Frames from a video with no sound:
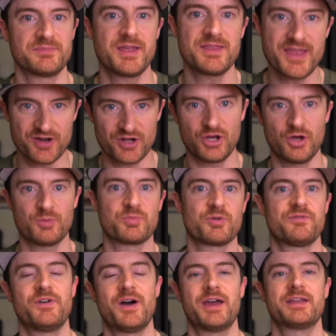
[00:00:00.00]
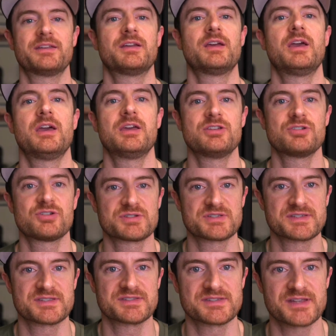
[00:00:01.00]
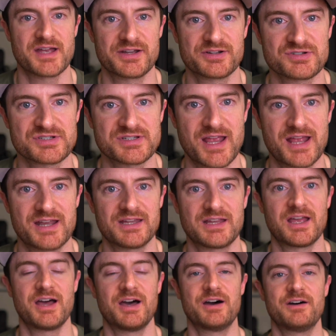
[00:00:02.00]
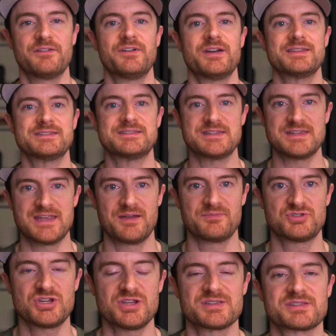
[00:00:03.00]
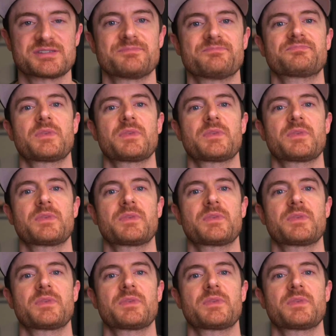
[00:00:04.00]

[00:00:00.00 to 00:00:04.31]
And that'll help refine your assistant's understanding of DMGs.